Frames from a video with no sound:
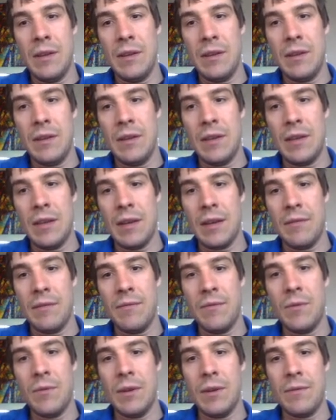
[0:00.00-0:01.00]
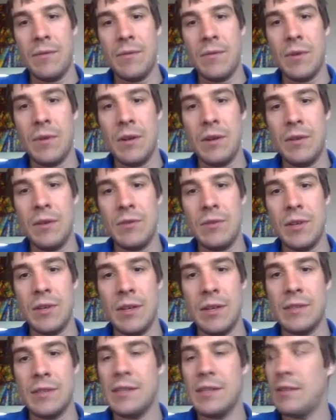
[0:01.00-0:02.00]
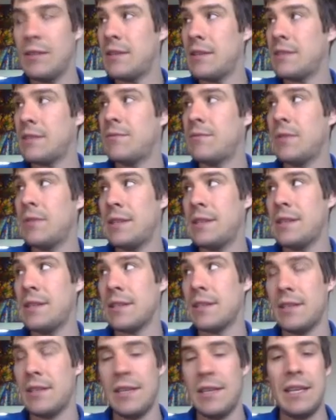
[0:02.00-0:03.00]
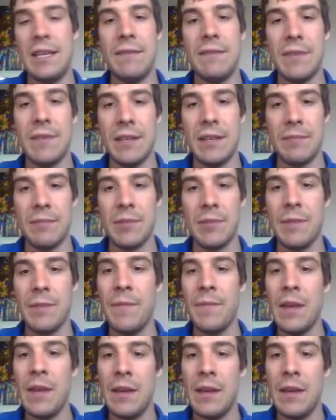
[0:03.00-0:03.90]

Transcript: Yeah, 44 neutrons, and that one has 46, an even number.